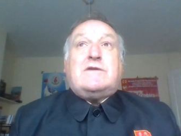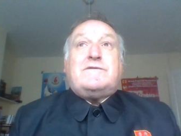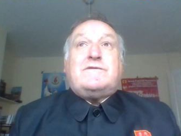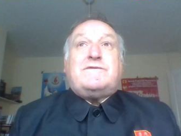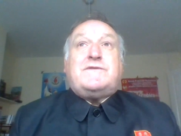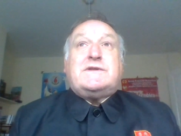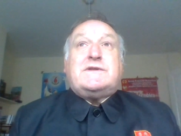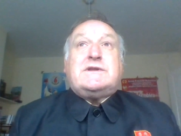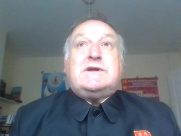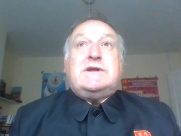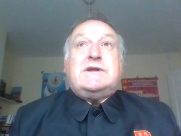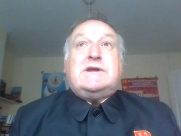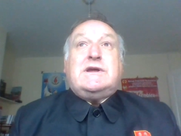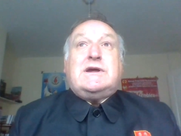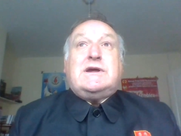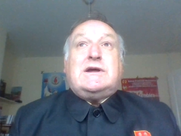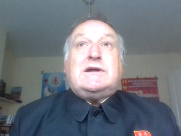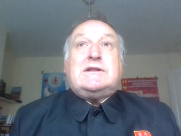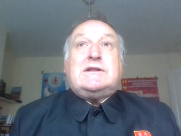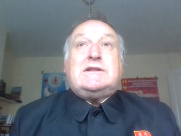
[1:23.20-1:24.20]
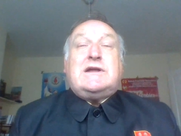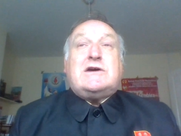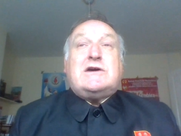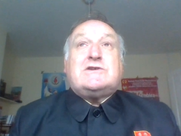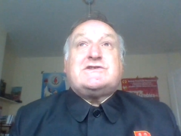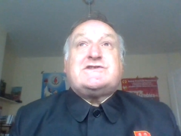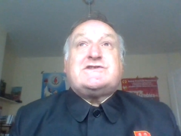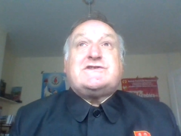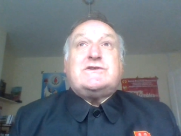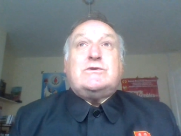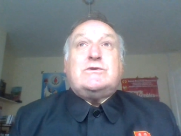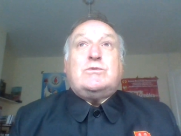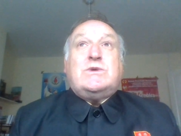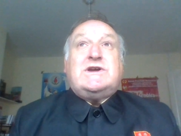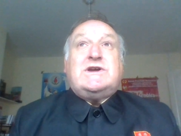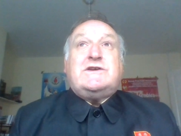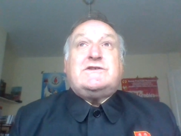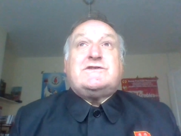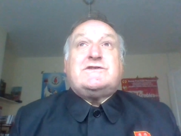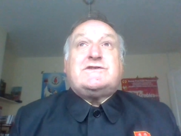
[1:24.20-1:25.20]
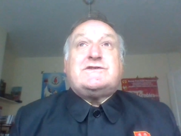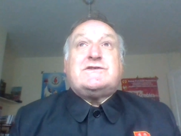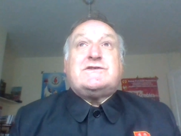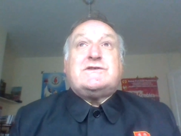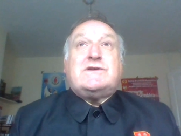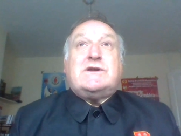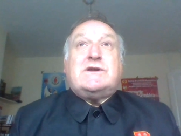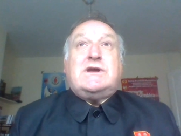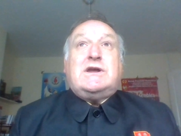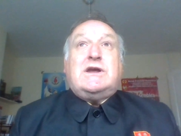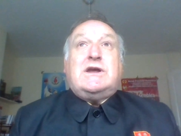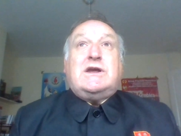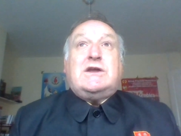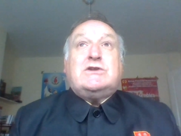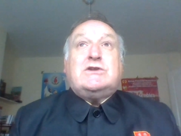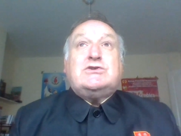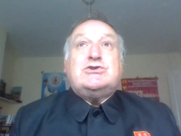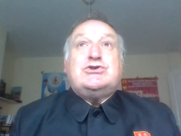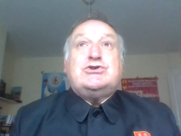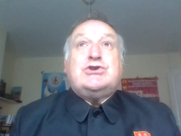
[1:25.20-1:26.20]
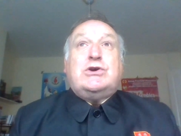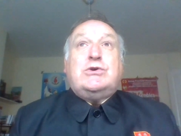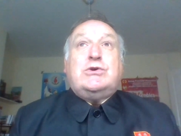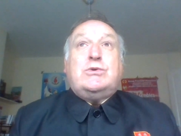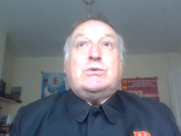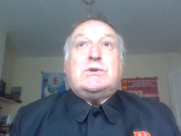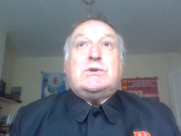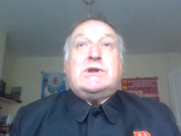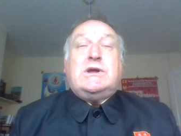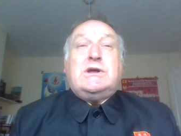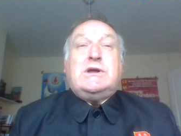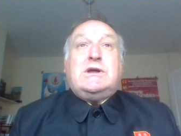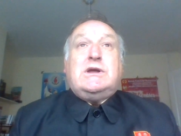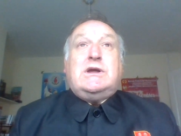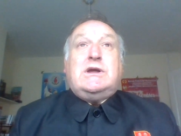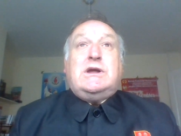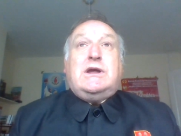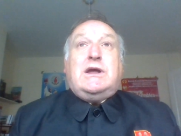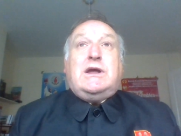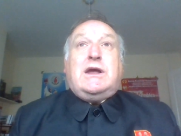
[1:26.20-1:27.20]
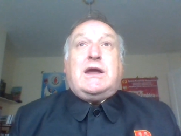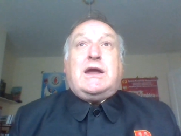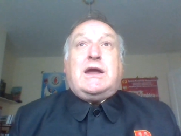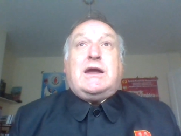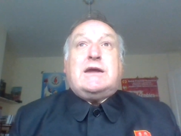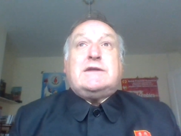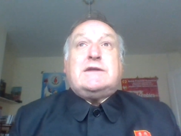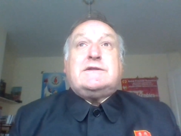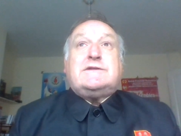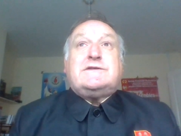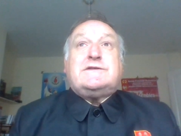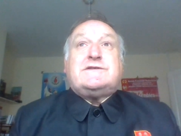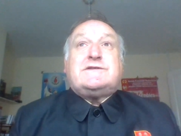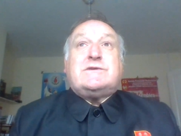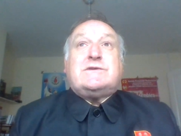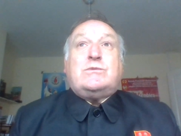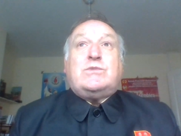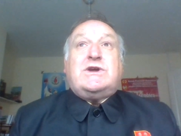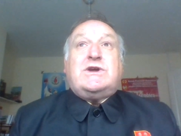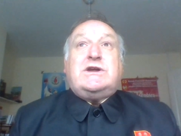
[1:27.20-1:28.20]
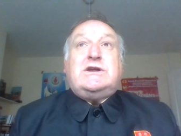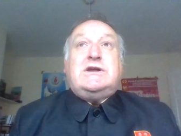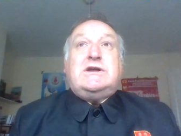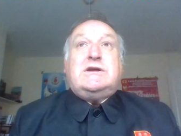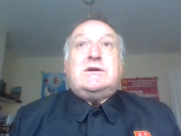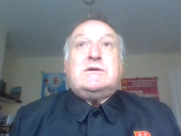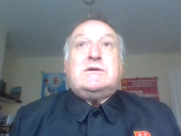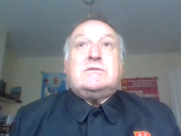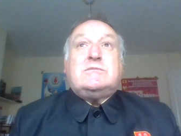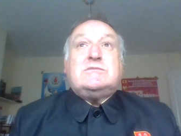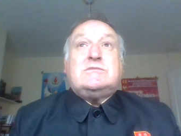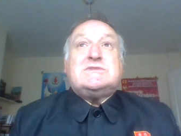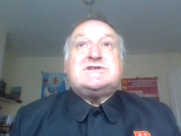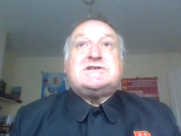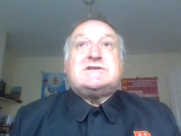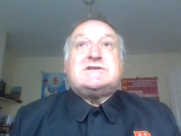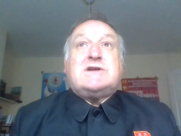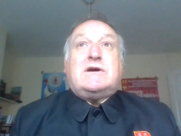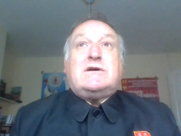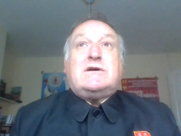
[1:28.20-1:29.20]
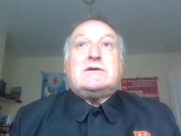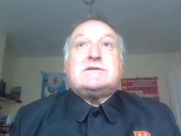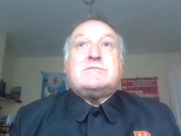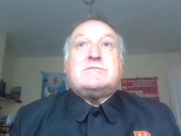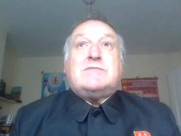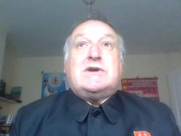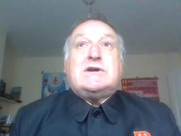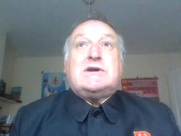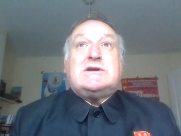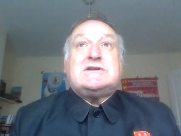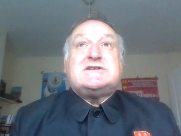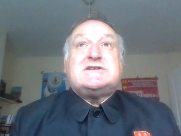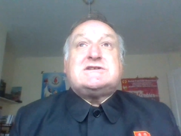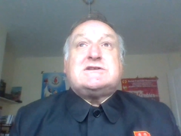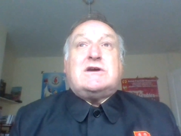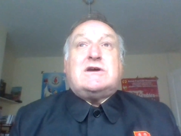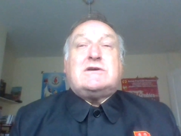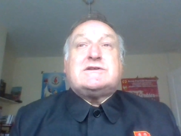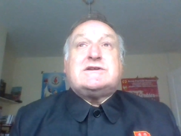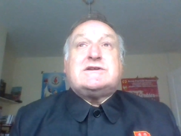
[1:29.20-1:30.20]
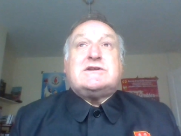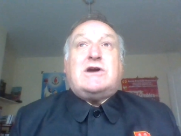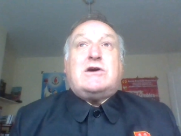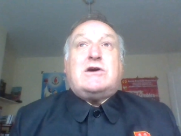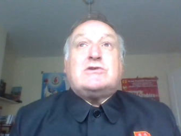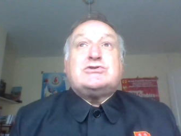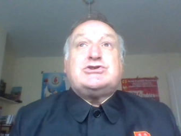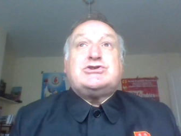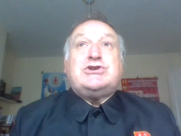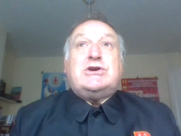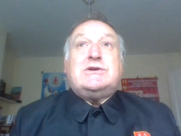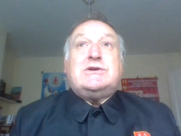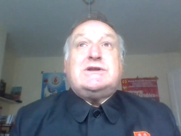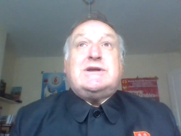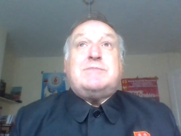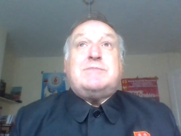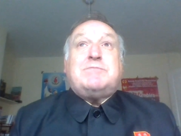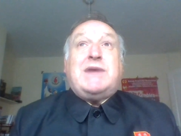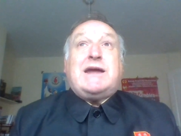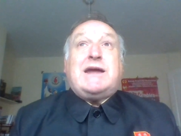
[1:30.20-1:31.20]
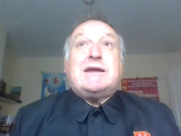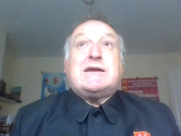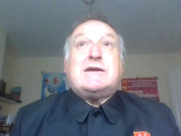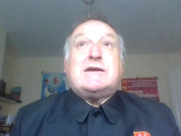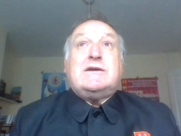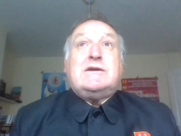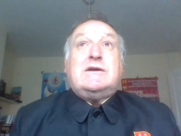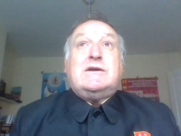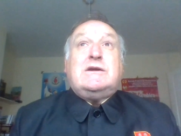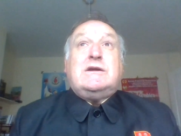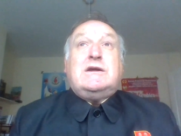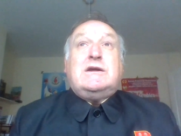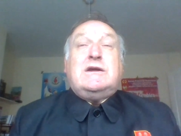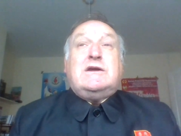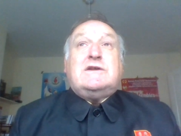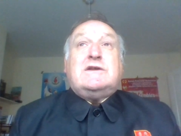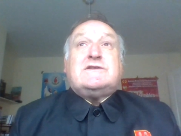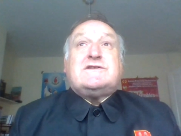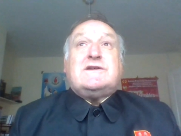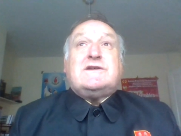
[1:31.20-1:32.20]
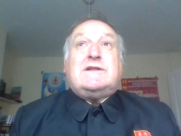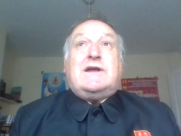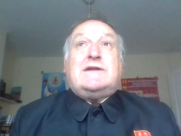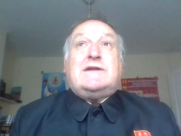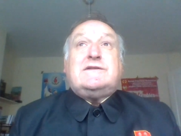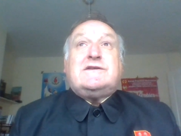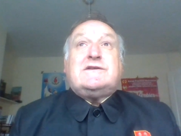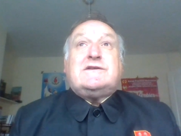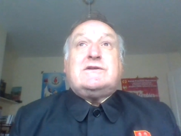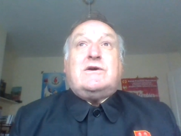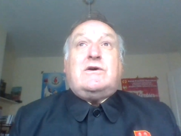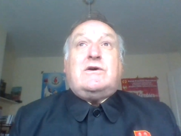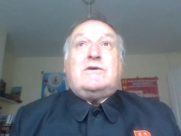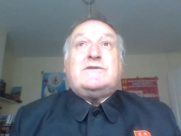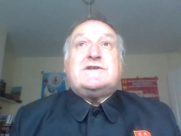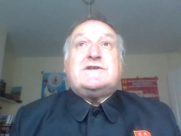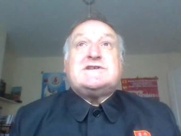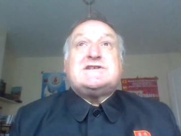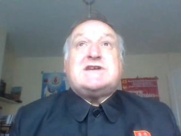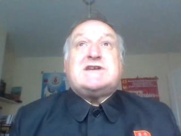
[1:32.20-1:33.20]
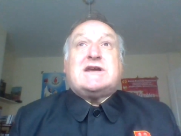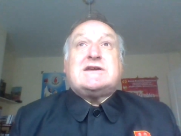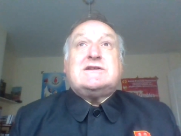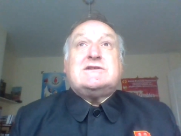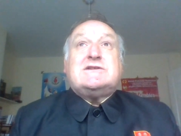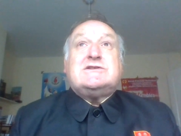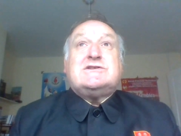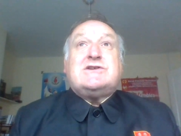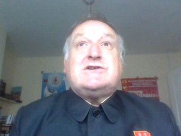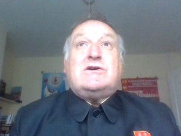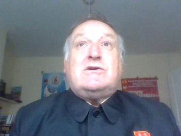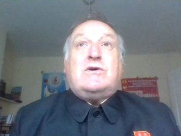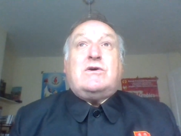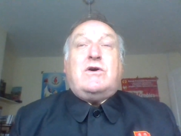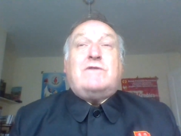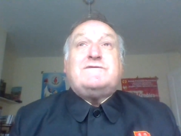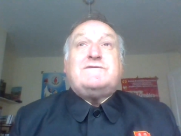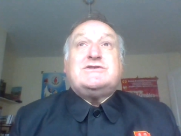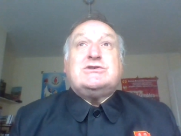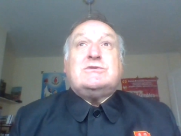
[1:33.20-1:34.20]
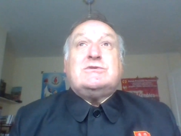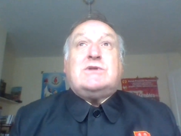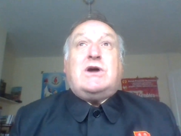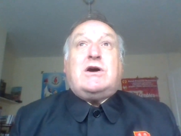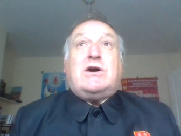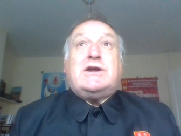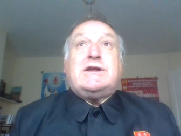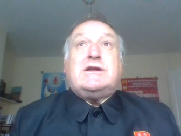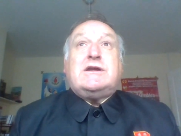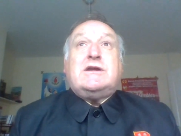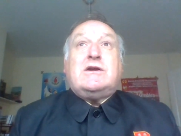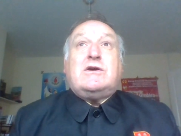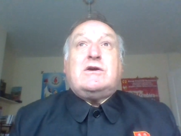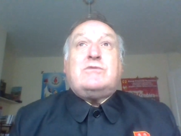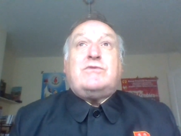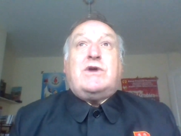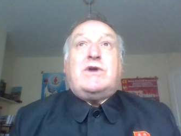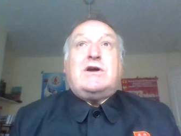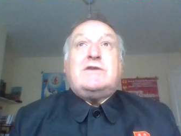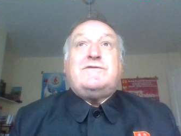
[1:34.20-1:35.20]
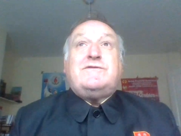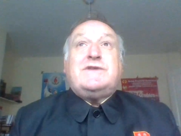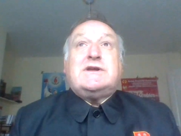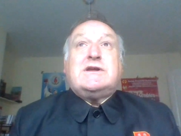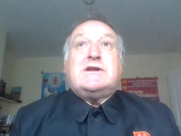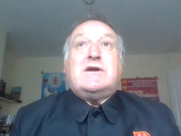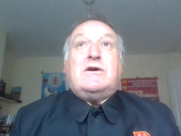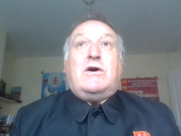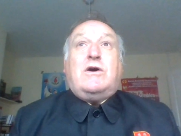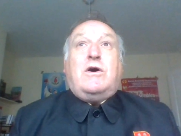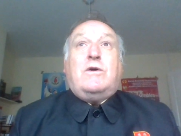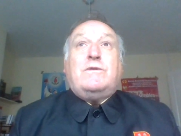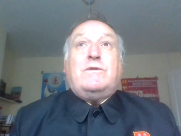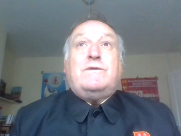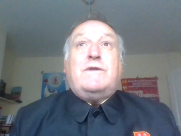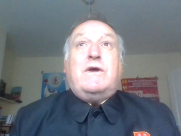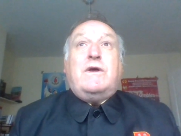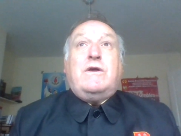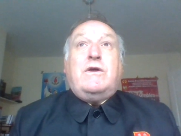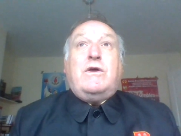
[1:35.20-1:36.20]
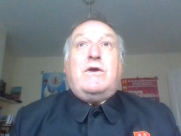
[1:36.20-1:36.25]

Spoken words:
for the last 2 weeks in June, and we started our journey back to London on the 2nd of July, arriving on